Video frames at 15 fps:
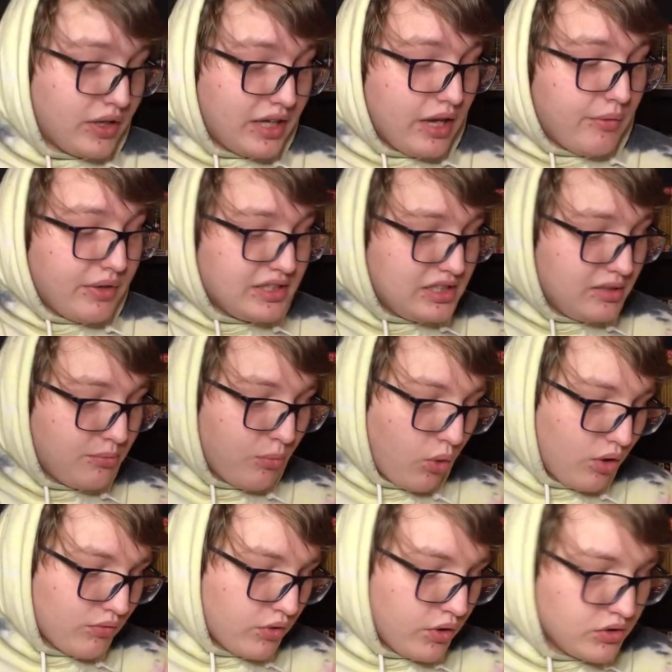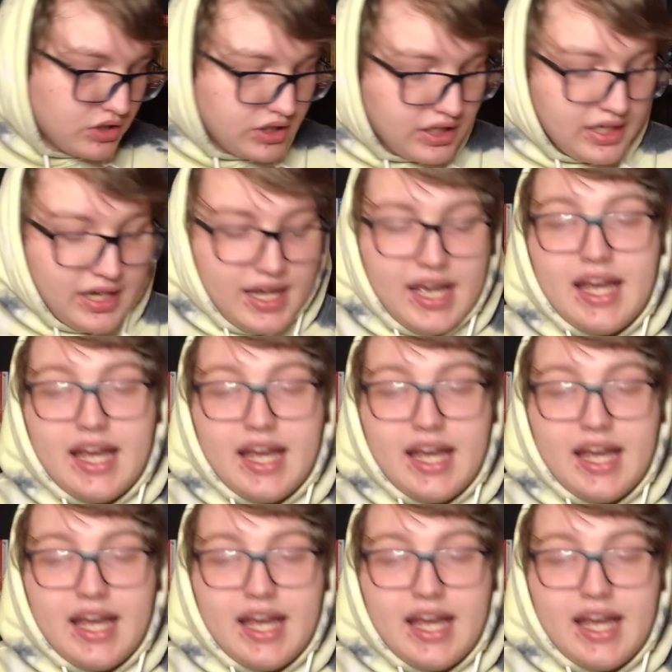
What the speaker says: I can't wait to see more of Roji.